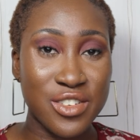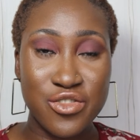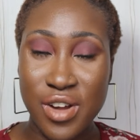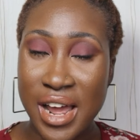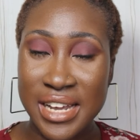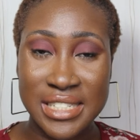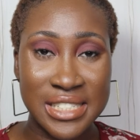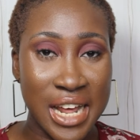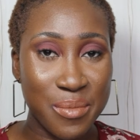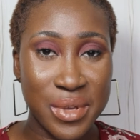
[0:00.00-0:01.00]
dry,
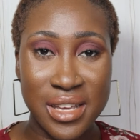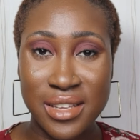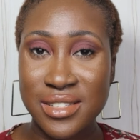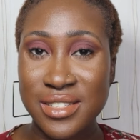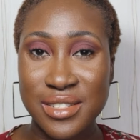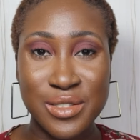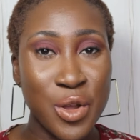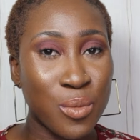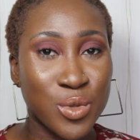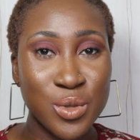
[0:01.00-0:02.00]
damaged,
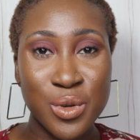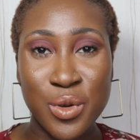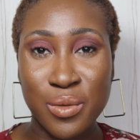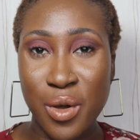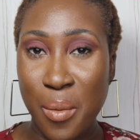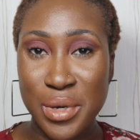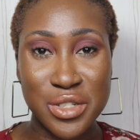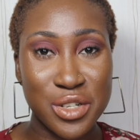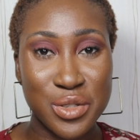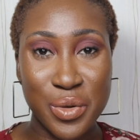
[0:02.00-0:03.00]
normal
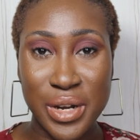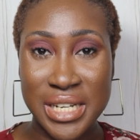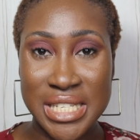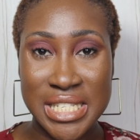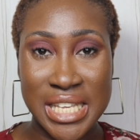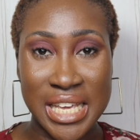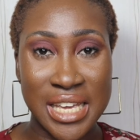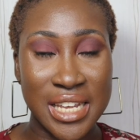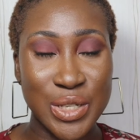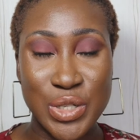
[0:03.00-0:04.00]
combination to oily
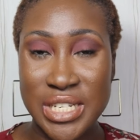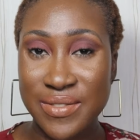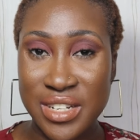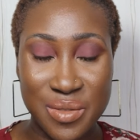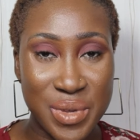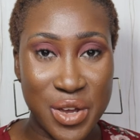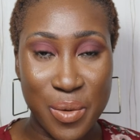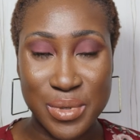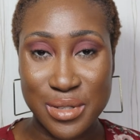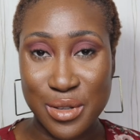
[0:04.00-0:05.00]
skin, you should definitely pick
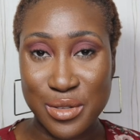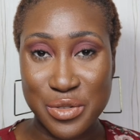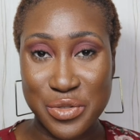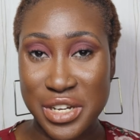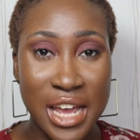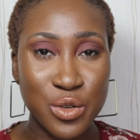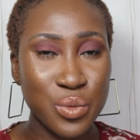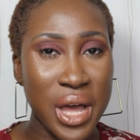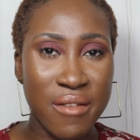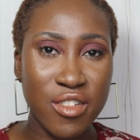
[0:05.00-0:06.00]
up this sunscreen. I
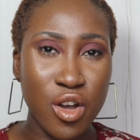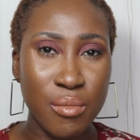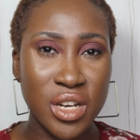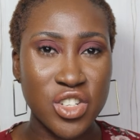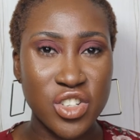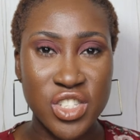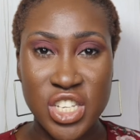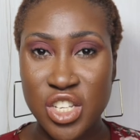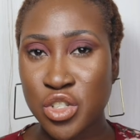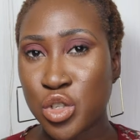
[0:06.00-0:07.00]
do have a combination
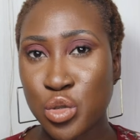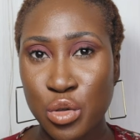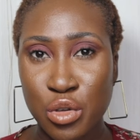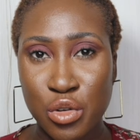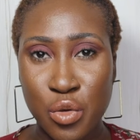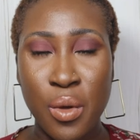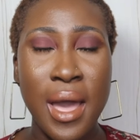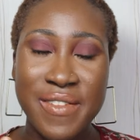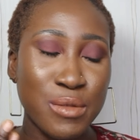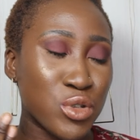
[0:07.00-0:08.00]
skin, just so you know.
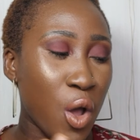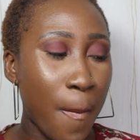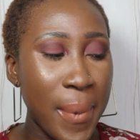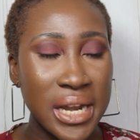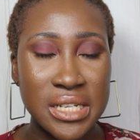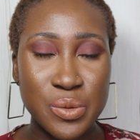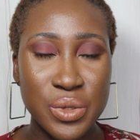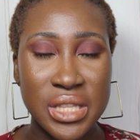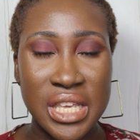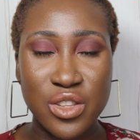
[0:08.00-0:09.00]
If I have to compare this
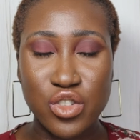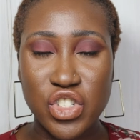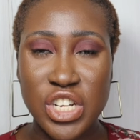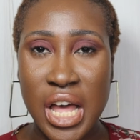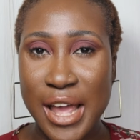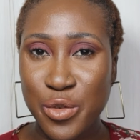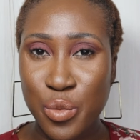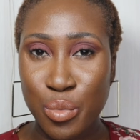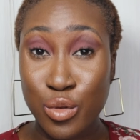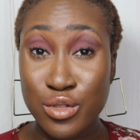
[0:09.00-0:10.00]
with the Neutrogena Hydro
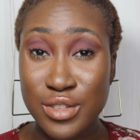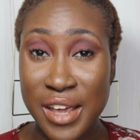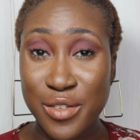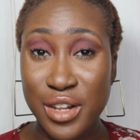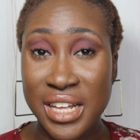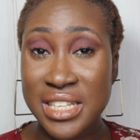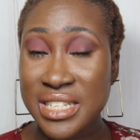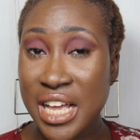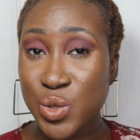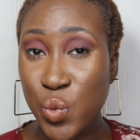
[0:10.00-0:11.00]
Boost, I feel like
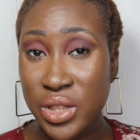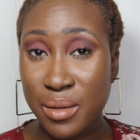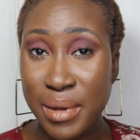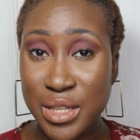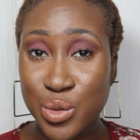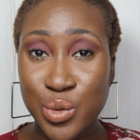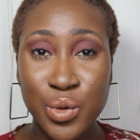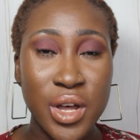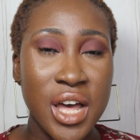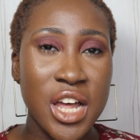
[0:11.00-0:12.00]
this has won the
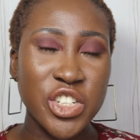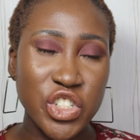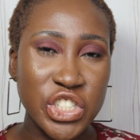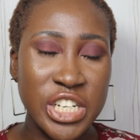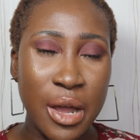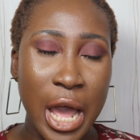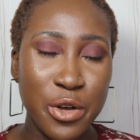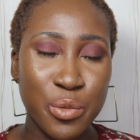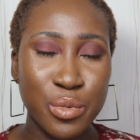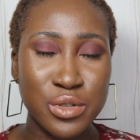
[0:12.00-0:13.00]
battle. The Neutrogena
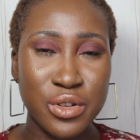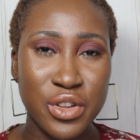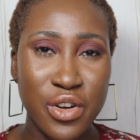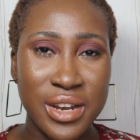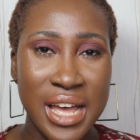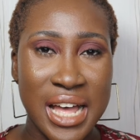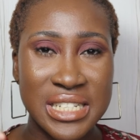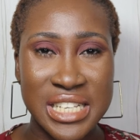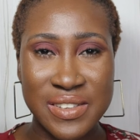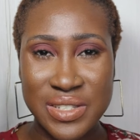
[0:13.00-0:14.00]
Hydro Boost, on the other
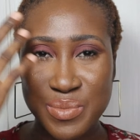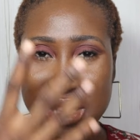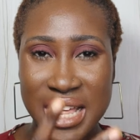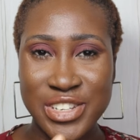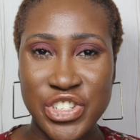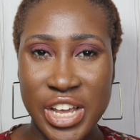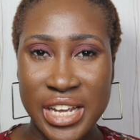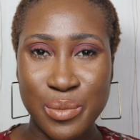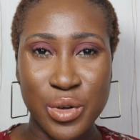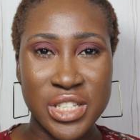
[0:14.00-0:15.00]
hand, gives me that
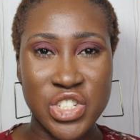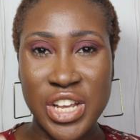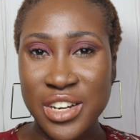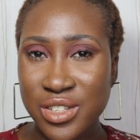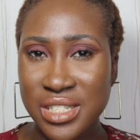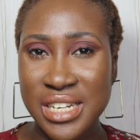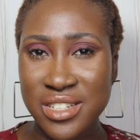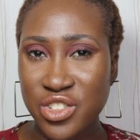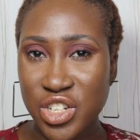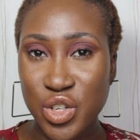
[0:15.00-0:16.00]
shine, but the shine doesn't
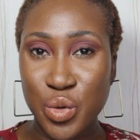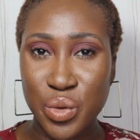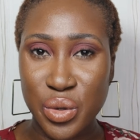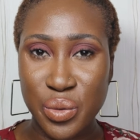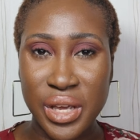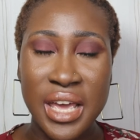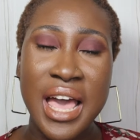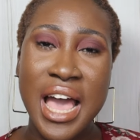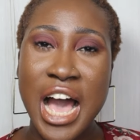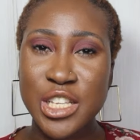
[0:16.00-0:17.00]
necessarily go away,
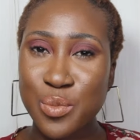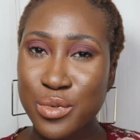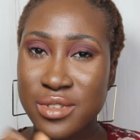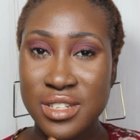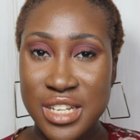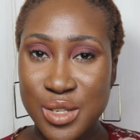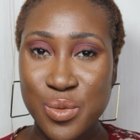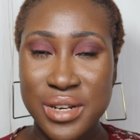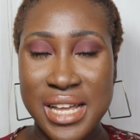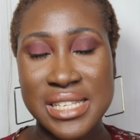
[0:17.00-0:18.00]
as opposed to this
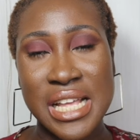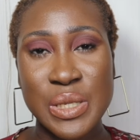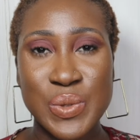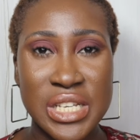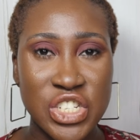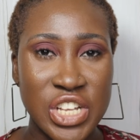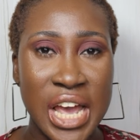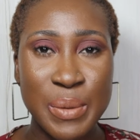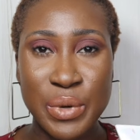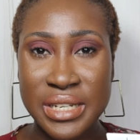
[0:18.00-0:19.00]
one that starts with a
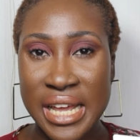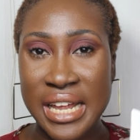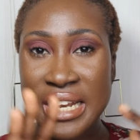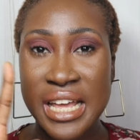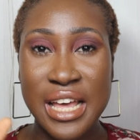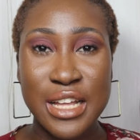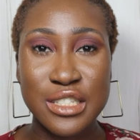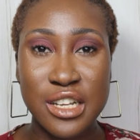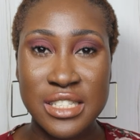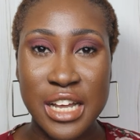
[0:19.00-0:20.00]
shine, but then
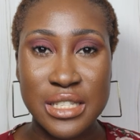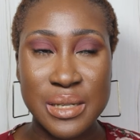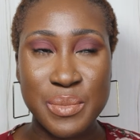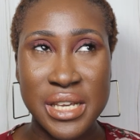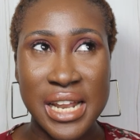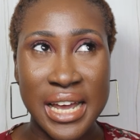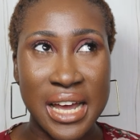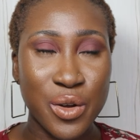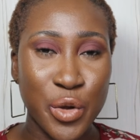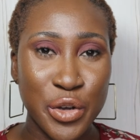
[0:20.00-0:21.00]
turns out to be like
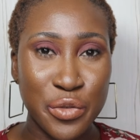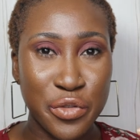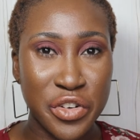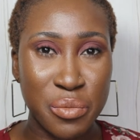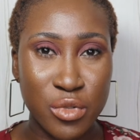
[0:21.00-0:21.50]
an oil-free